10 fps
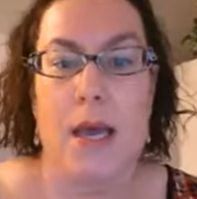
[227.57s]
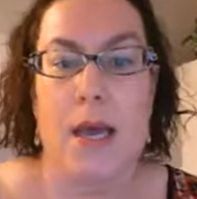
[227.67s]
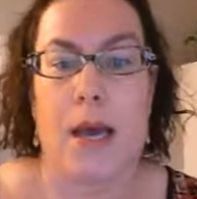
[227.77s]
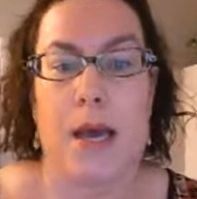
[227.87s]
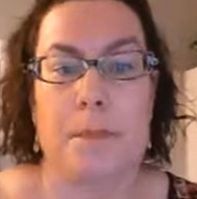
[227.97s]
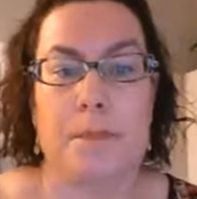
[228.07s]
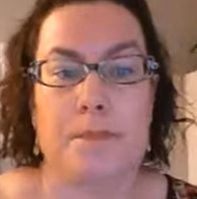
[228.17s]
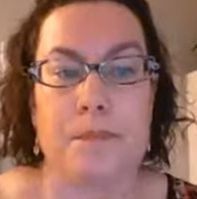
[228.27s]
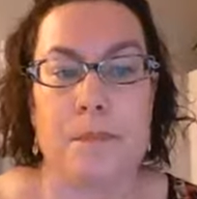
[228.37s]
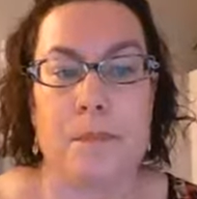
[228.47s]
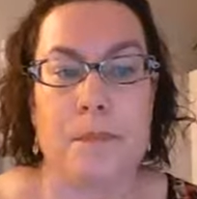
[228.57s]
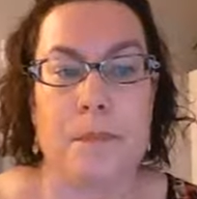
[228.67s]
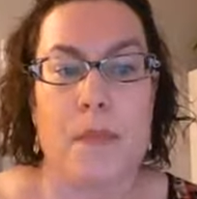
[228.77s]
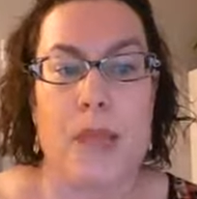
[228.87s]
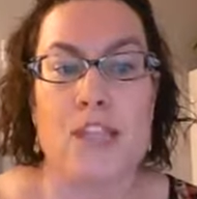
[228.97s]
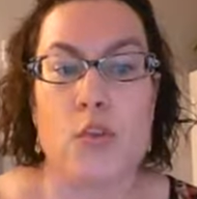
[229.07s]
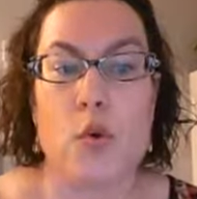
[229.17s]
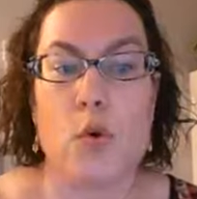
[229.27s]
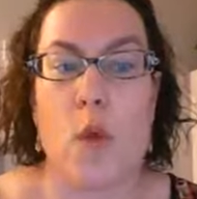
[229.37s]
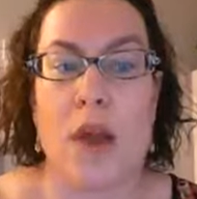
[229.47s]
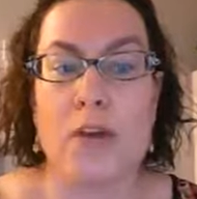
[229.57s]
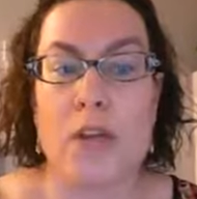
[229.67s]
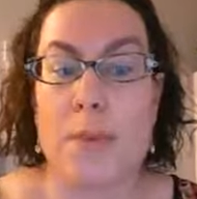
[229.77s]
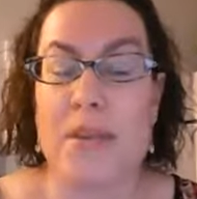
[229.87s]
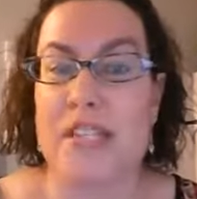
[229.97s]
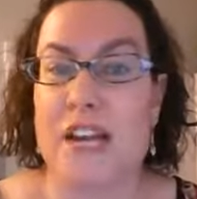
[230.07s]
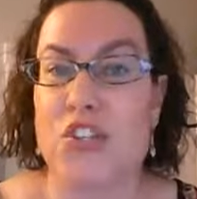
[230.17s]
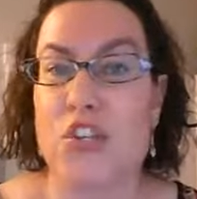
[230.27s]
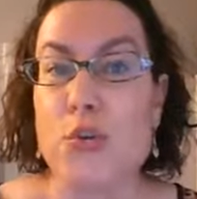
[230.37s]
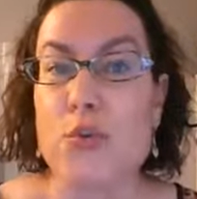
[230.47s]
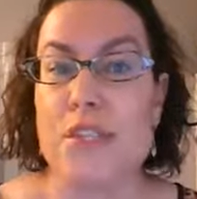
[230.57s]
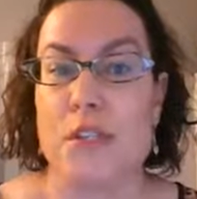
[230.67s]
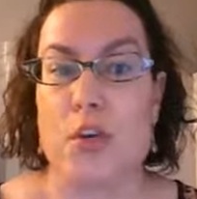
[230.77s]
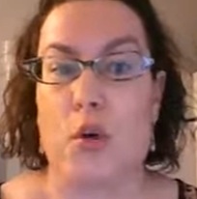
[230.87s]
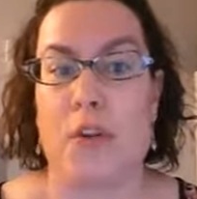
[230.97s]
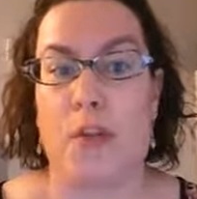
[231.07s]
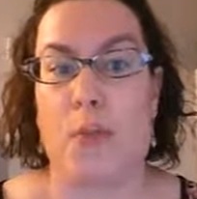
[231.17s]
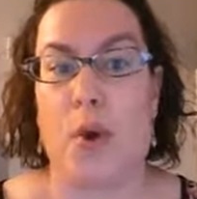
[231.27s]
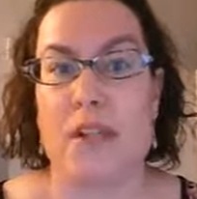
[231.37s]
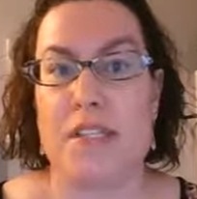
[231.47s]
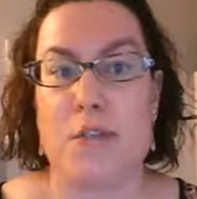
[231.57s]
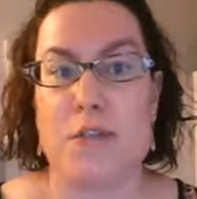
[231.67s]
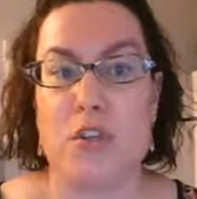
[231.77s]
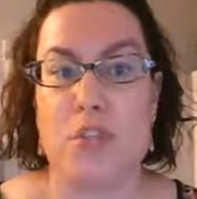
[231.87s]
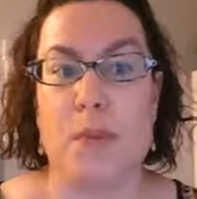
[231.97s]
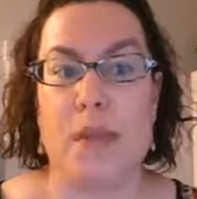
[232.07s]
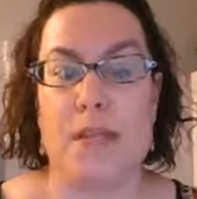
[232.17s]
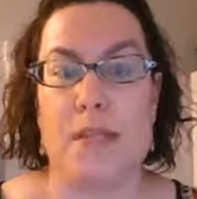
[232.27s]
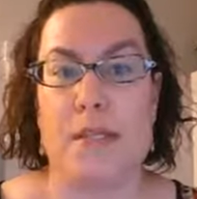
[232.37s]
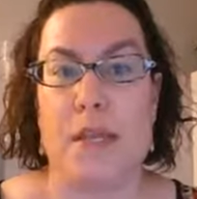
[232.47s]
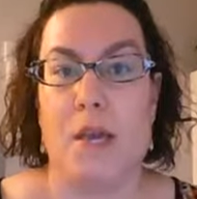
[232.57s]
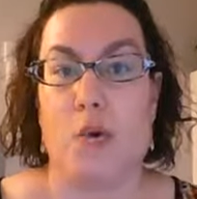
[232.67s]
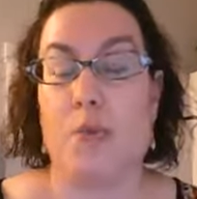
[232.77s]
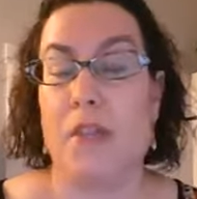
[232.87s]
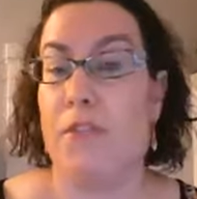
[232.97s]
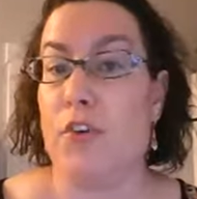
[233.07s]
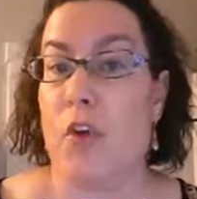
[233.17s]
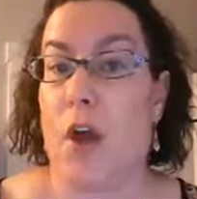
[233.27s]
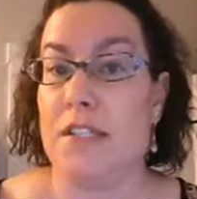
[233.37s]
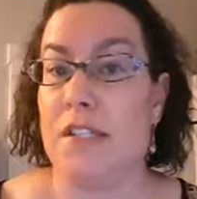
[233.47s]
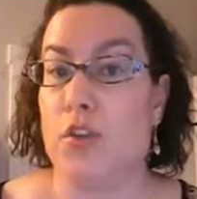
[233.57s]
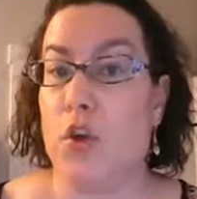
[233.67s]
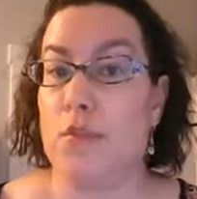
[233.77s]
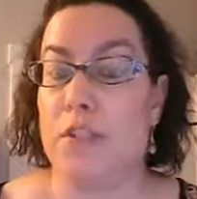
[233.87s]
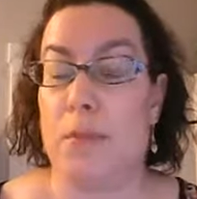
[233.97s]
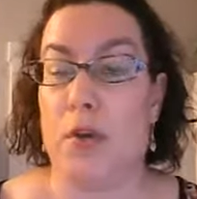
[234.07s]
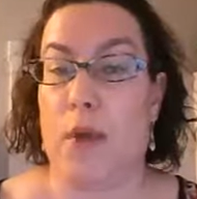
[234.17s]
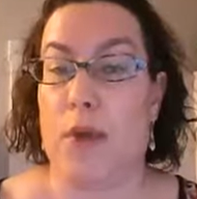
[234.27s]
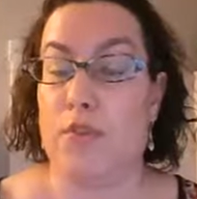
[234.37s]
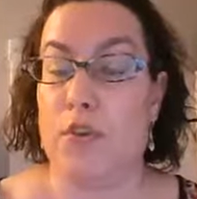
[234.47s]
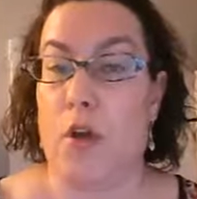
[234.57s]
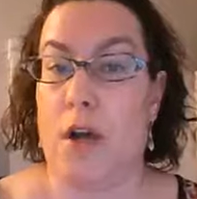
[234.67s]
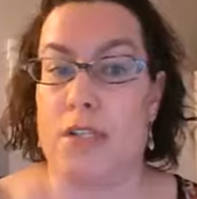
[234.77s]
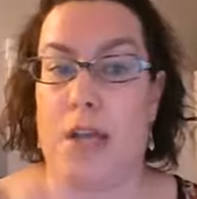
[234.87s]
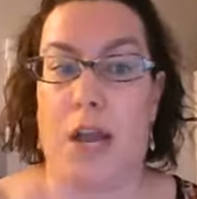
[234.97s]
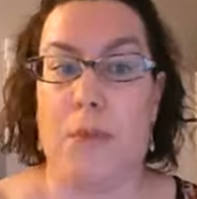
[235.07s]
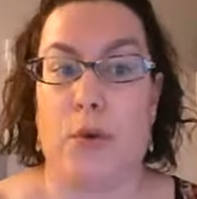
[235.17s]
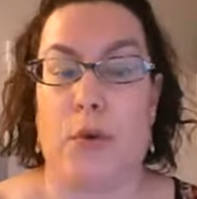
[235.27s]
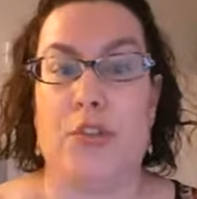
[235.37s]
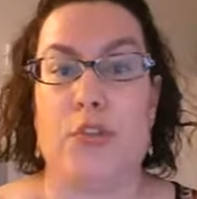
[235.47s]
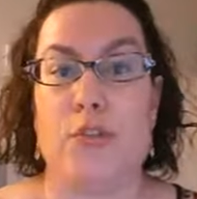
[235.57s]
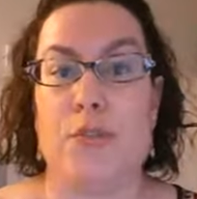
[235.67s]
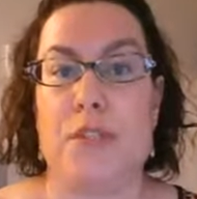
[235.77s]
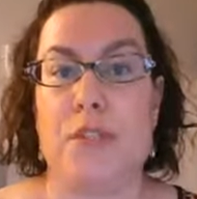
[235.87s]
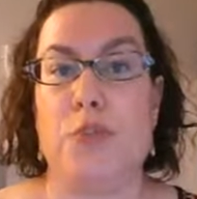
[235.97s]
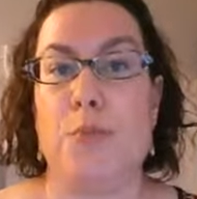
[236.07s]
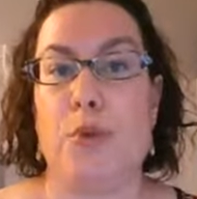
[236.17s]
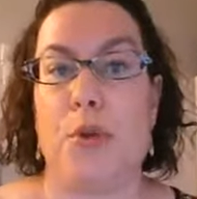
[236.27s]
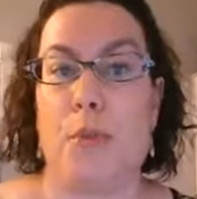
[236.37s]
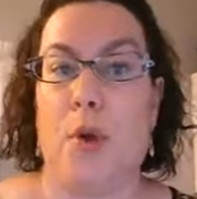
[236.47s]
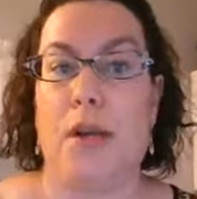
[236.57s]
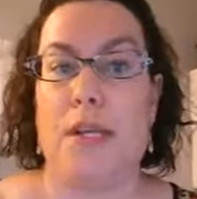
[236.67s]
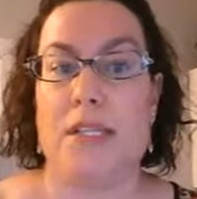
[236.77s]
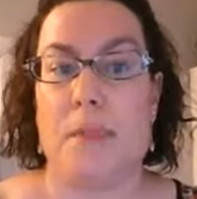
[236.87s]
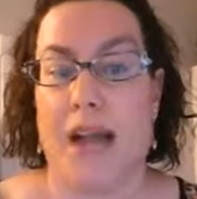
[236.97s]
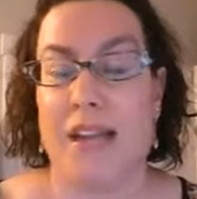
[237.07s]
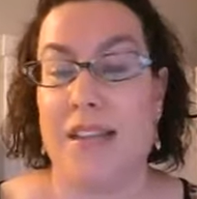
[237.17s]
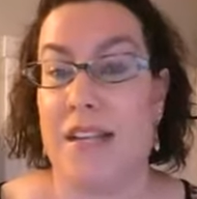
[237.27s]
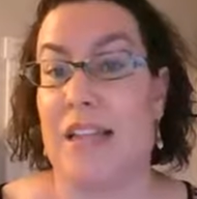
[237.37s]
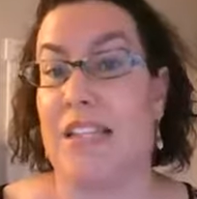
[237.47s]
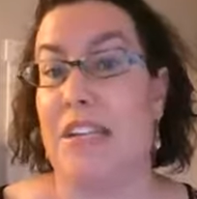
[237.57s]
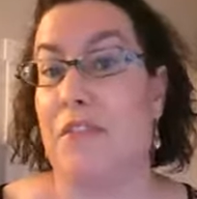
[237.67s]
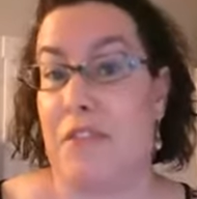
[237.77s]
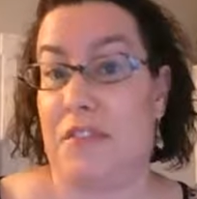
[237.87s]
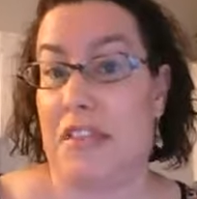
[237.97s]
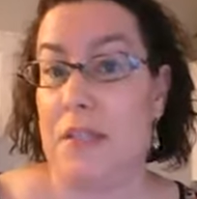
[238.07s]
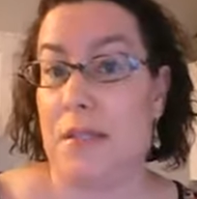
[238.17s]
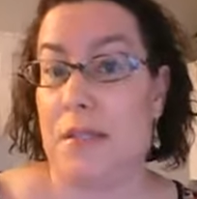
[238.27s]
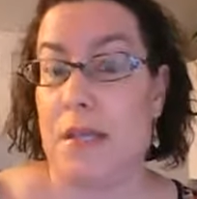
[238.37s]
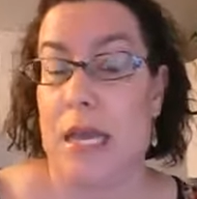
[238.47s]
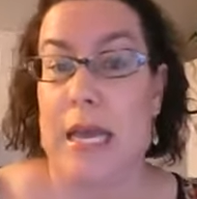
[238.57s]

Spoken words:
And so why do companies actually use silicone in their products in the first place? Well, believe it or not, silicones have been around for a long time. They were introduced to beauty products back in the 1950s.